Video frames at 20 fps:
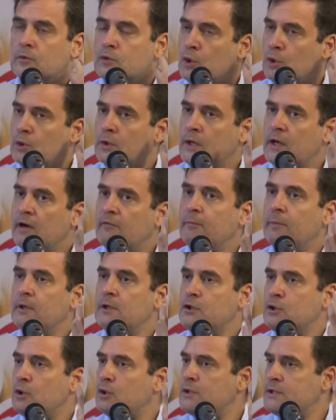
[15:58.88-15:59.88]
So the
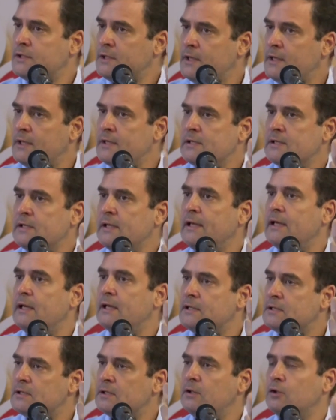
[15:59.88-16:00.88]
government should seriously
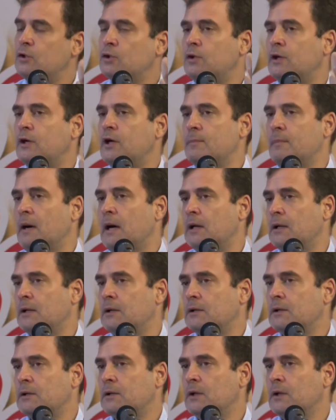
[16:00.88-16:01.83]
listen to the demand